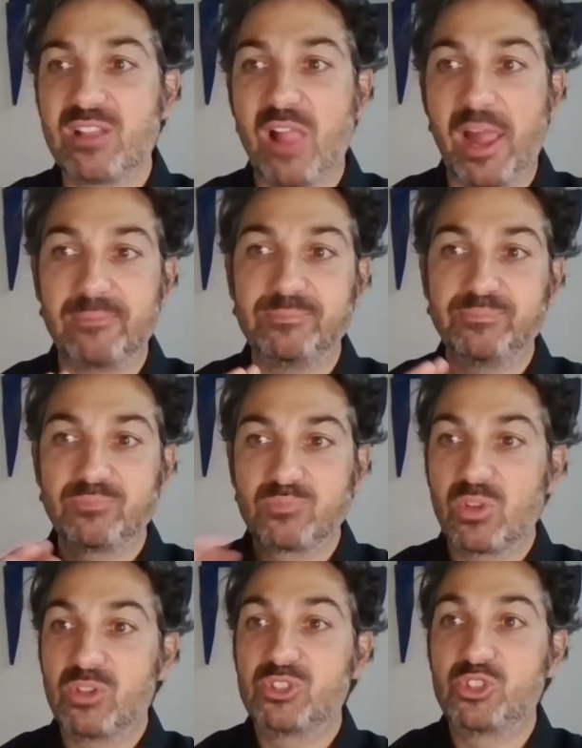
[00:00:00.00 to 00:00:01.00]
like
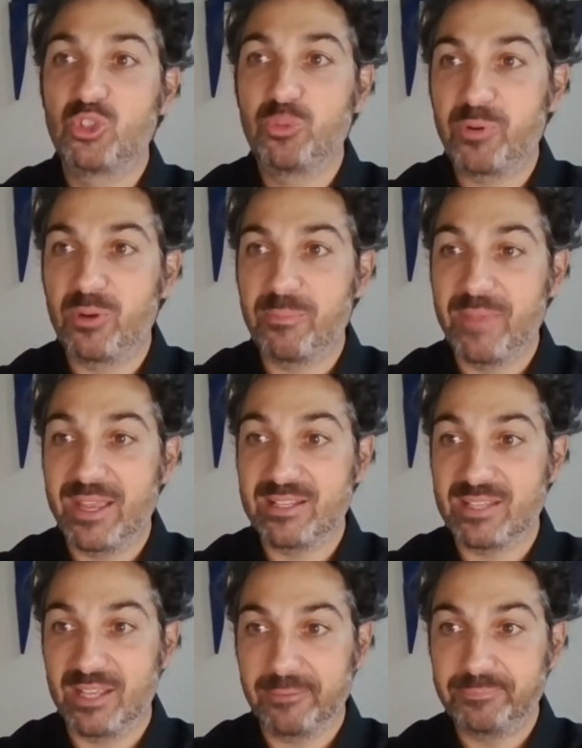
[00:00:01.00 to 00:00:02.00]
super
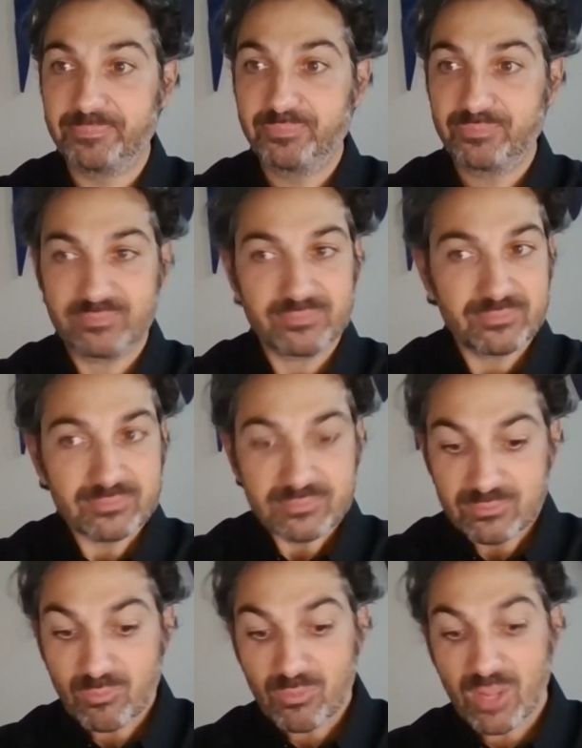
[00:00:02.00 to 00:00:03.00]
amazing.
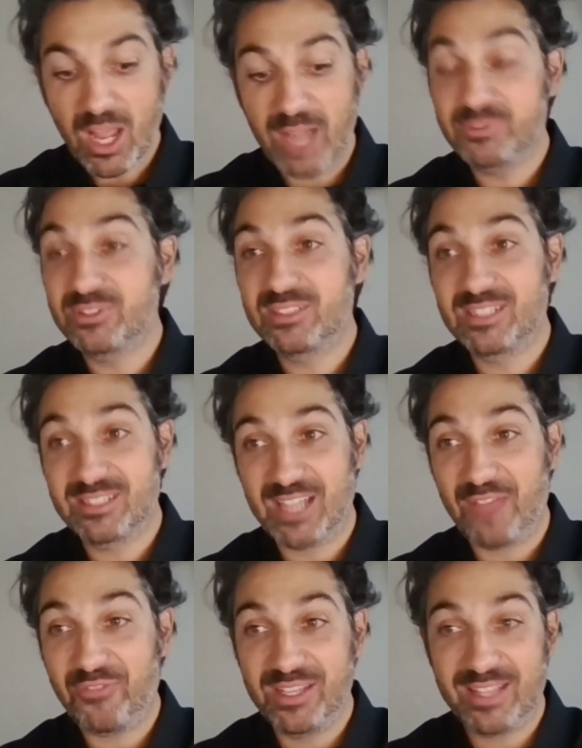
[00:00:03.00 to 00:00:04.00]
I'm
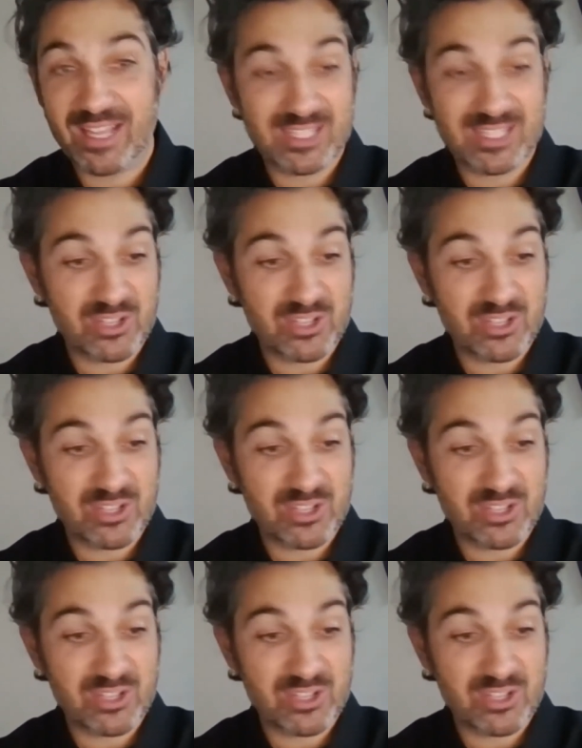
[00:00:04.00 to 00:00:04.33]
Stephanie. That is